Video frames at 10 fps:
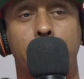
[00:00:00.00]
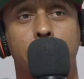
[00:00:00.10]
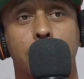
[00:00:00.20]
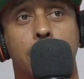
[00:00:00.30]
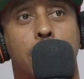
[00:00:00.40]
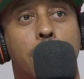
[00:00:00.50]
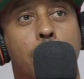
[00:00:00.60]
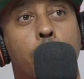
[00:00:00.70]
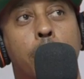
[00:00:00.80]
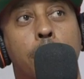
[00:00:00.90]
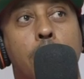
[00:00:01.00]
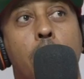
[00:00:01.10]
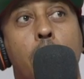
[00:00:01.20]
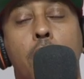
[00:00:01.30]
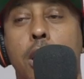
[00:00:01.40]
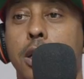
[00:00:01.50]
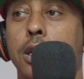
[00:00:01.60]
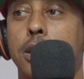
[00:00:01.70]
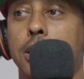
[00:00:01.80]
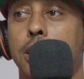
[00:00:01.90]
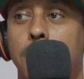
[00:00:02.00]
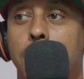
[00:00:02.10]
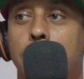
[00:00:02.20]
but but it would have been hard because